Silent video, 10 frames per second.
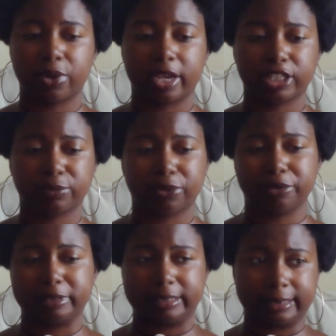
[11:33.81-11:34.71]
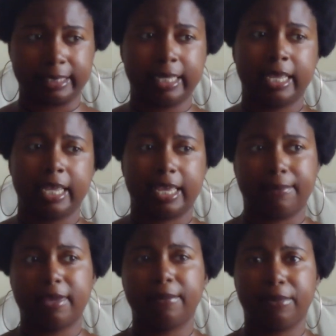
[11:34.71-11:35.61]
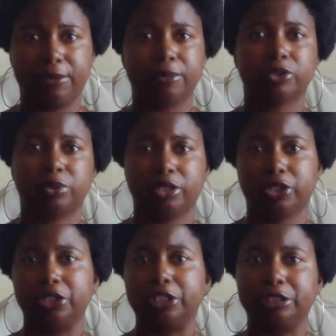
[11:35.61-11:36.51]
experts, it may be between a good